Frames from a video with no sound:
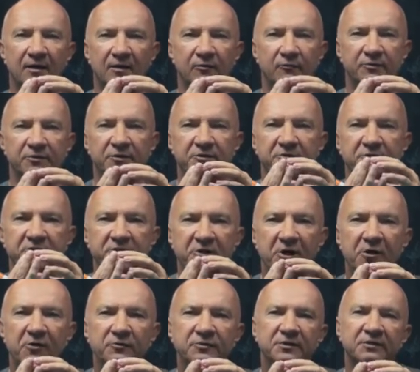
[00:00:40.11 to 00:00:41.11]
which is
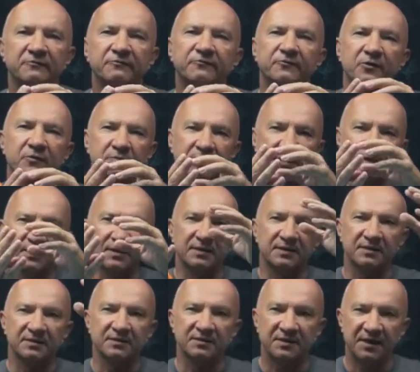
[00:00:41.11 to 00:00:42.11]
chosen from a
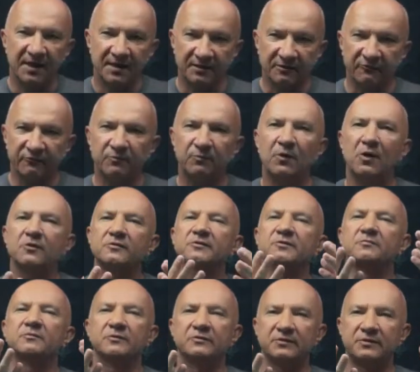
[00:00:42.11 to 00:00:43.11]
set of
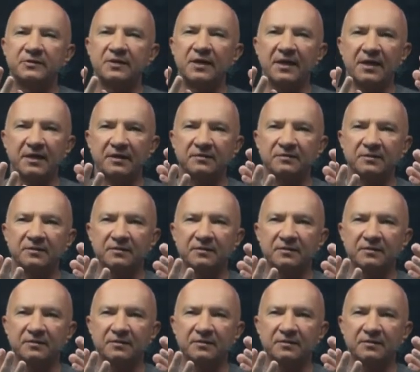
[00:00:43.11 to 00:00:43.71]
possible states